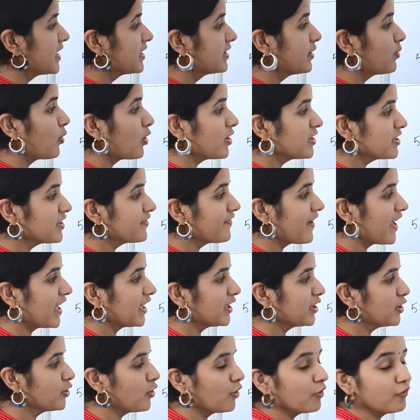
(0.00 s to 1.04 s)
Then what is the
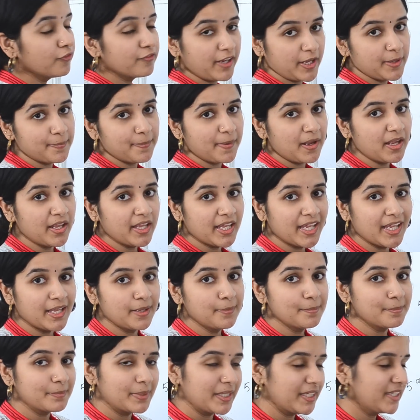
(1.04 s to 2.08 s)
value of 5 power a
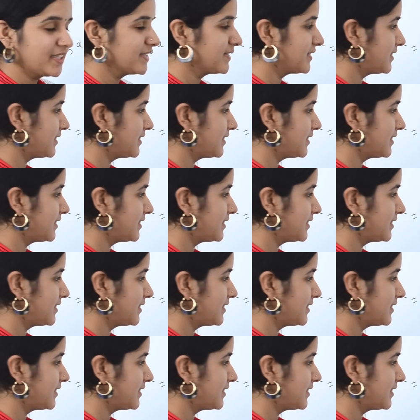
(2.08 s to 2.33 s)
minus